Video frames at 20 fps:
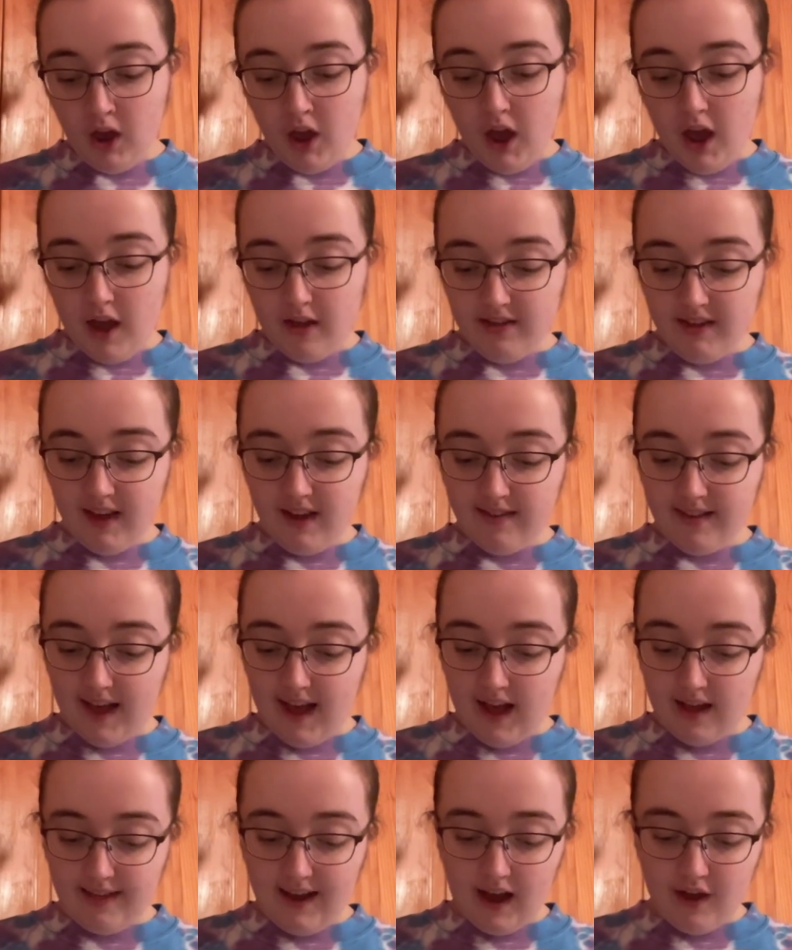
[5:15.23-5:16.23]
And he
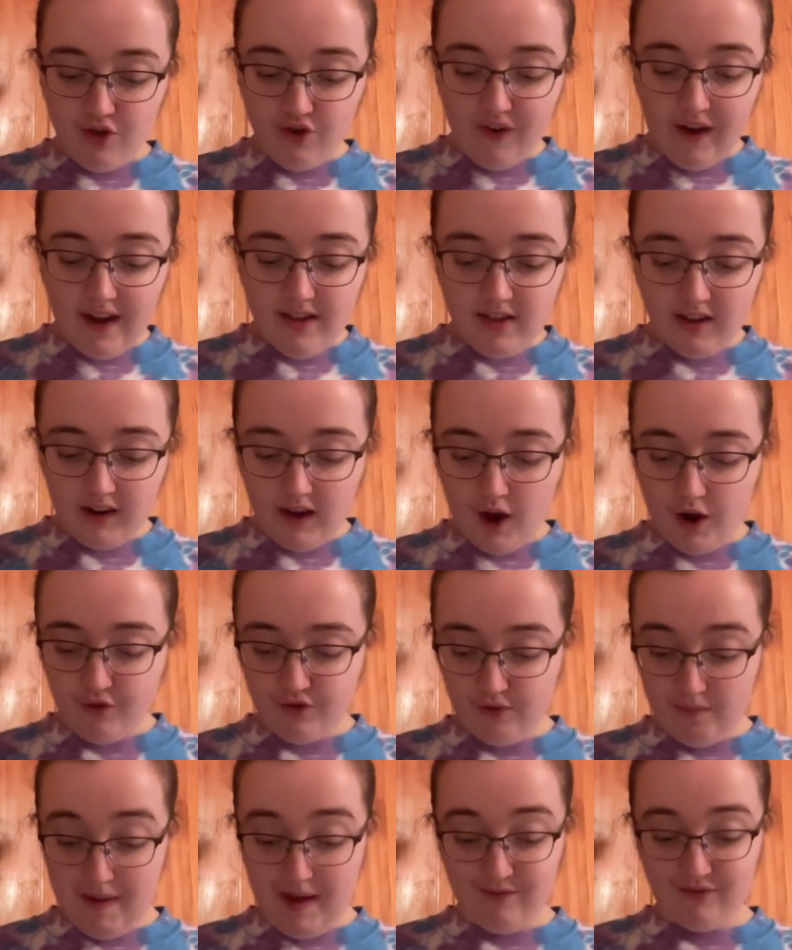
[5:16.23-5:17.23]
said, I try to learn
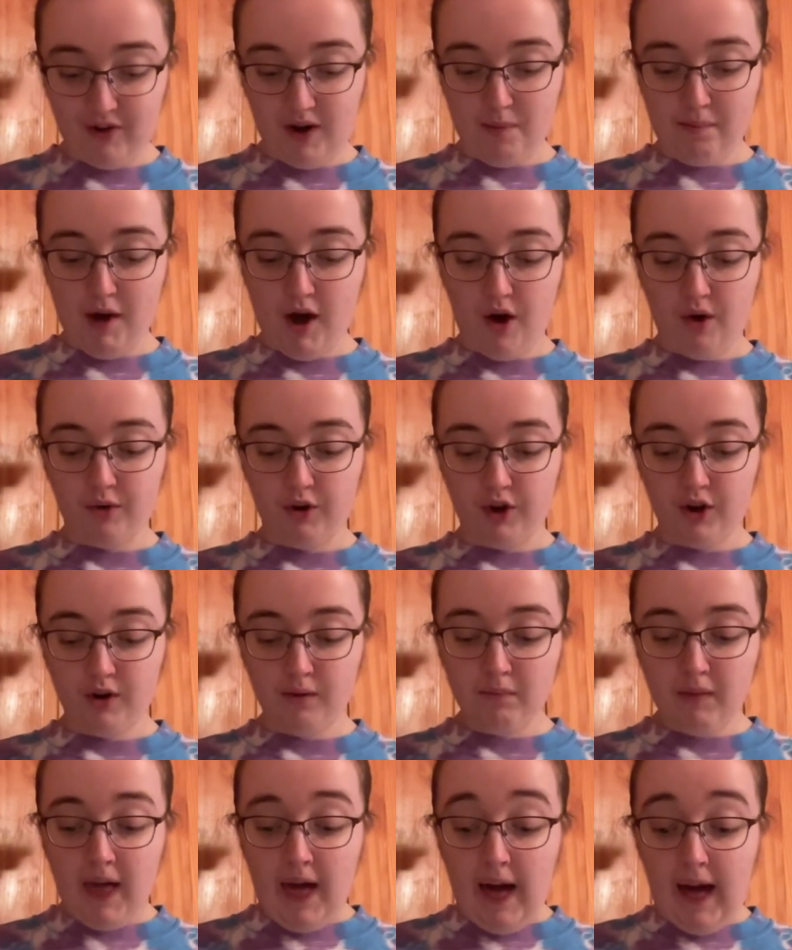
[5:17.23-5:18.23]
from every
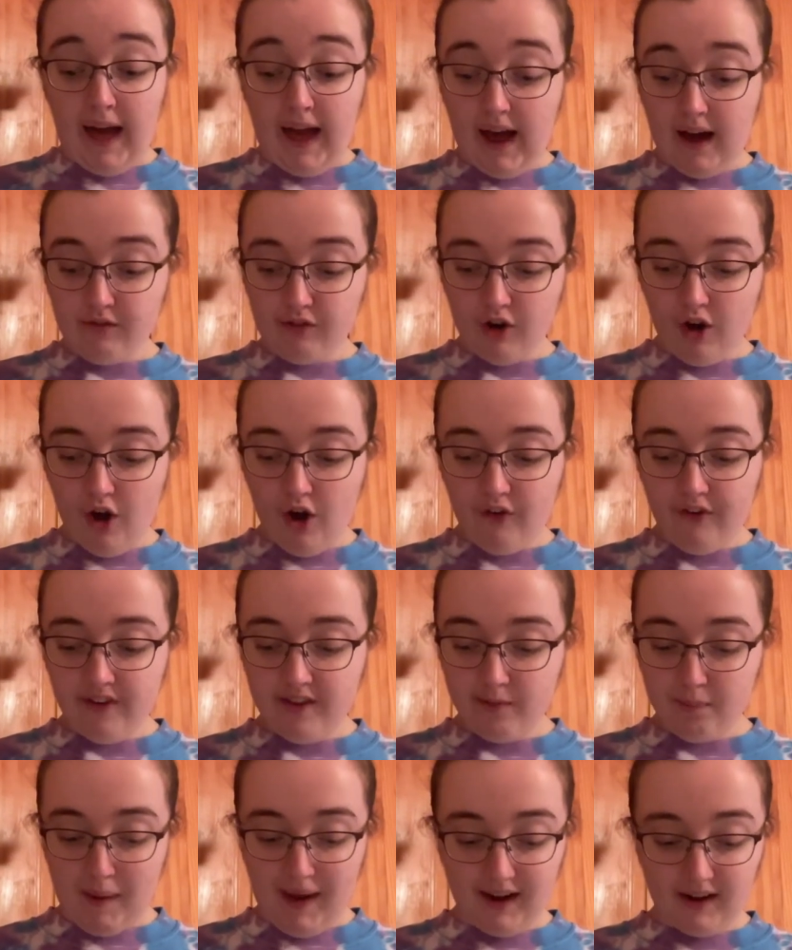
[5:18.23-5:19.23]
opponent. I have a lot of
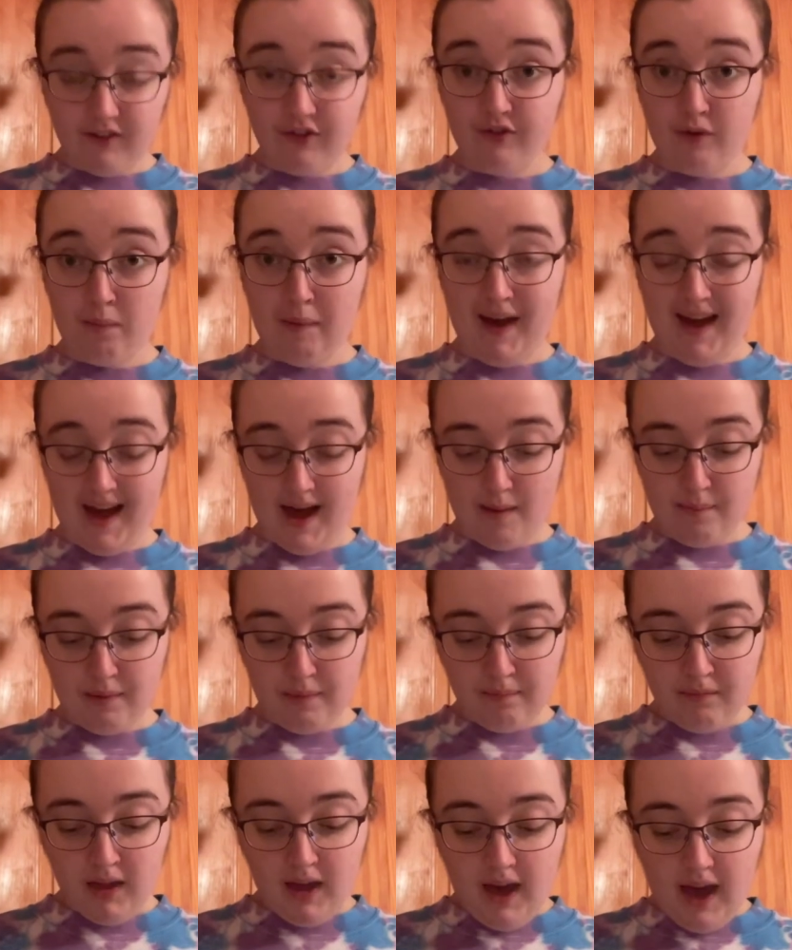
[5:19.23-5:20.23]
respect for Pep.
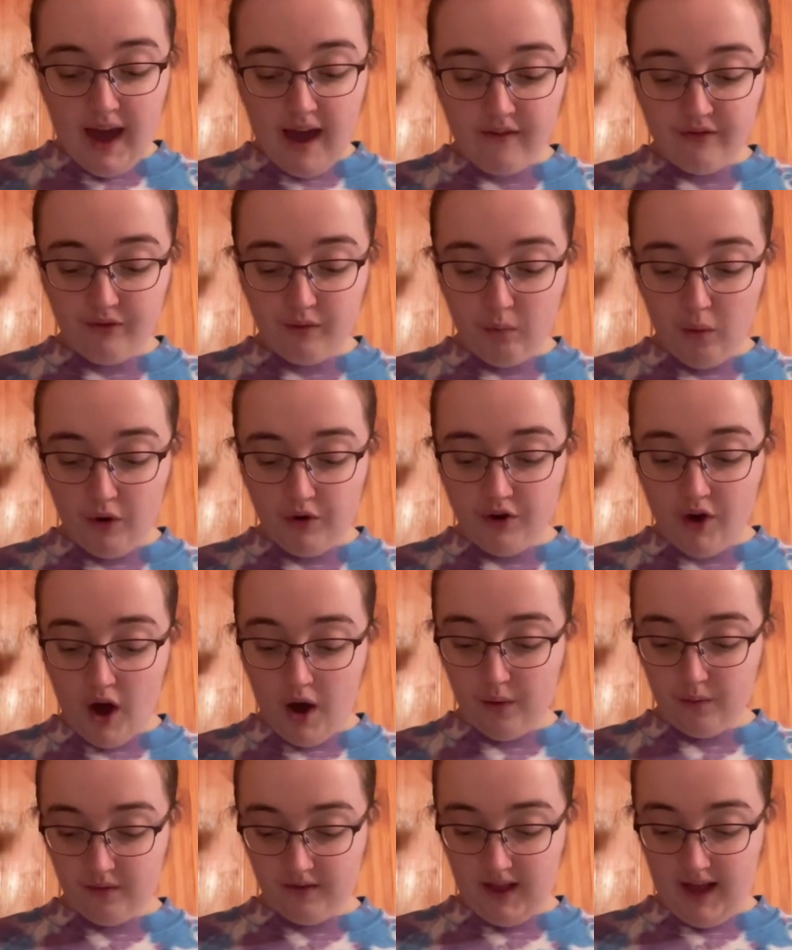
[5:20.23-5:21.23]
Everyone
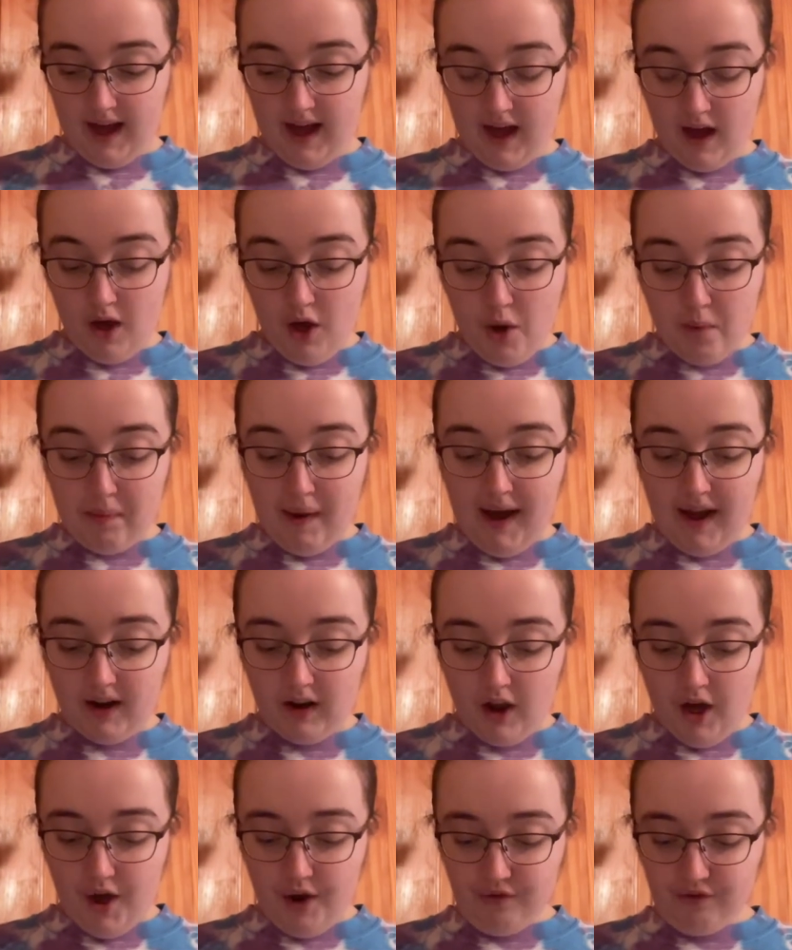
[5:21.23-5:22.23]
knows that. But I
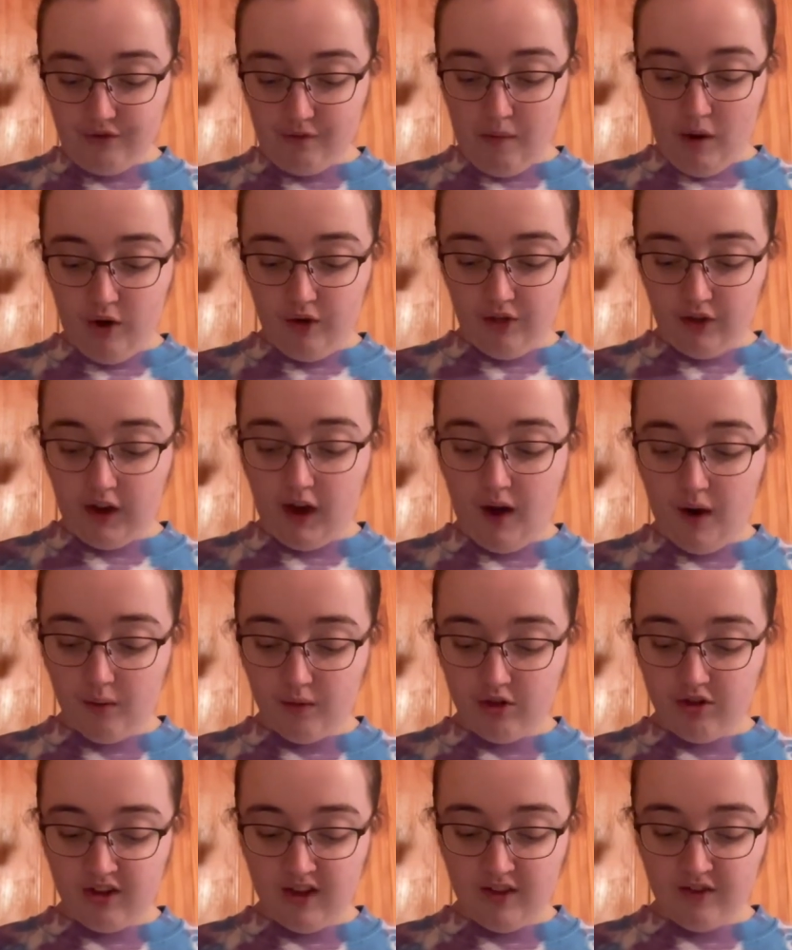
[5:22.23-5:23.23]
learn from all the
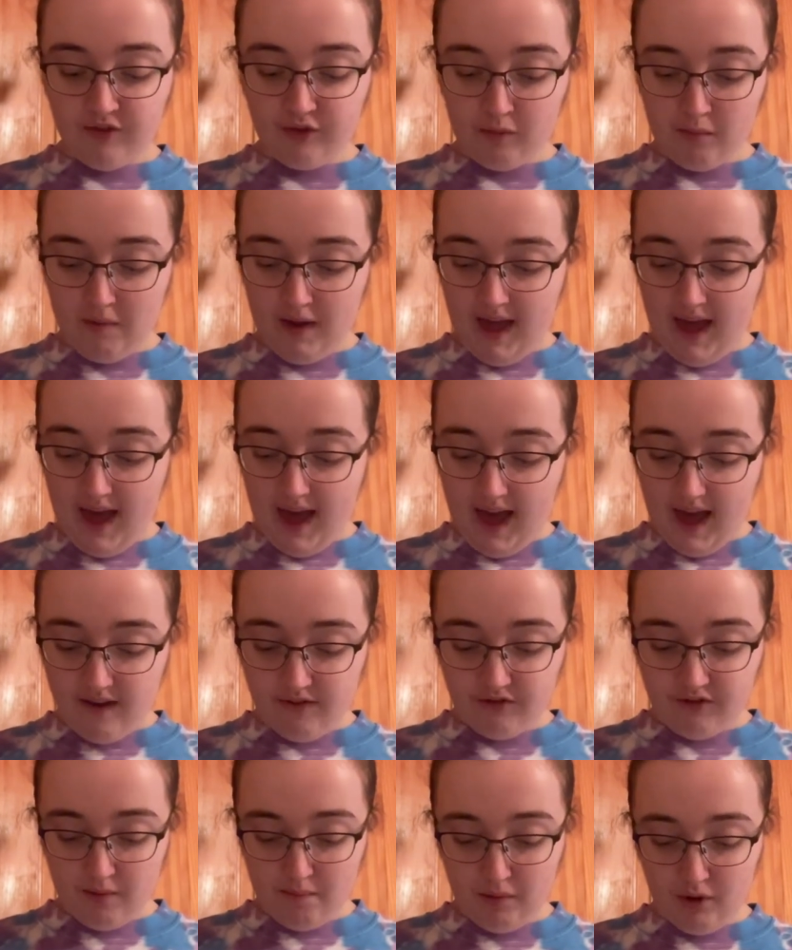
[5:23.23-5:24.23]
coaches, from
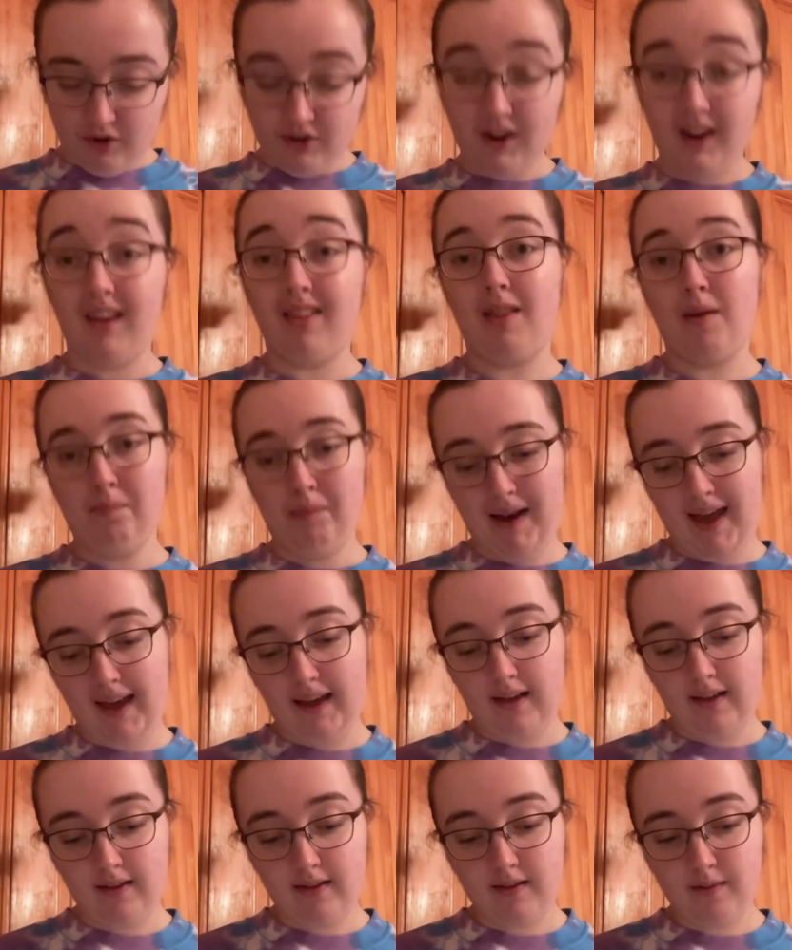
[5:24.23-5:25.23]
everybody and the
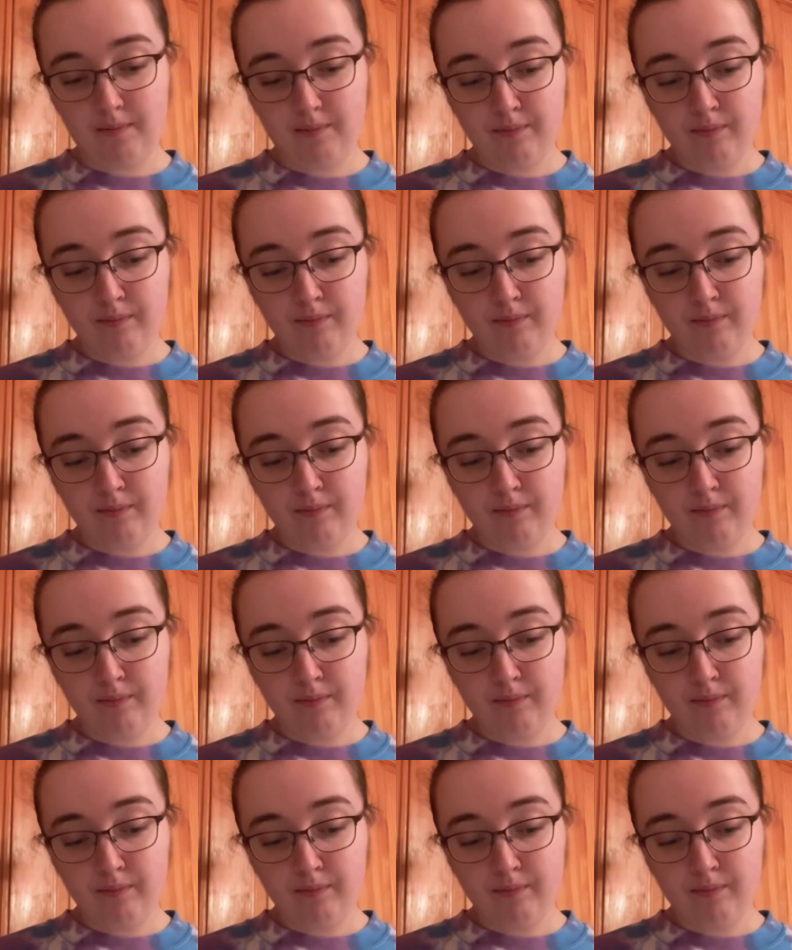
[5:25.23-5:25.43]
players.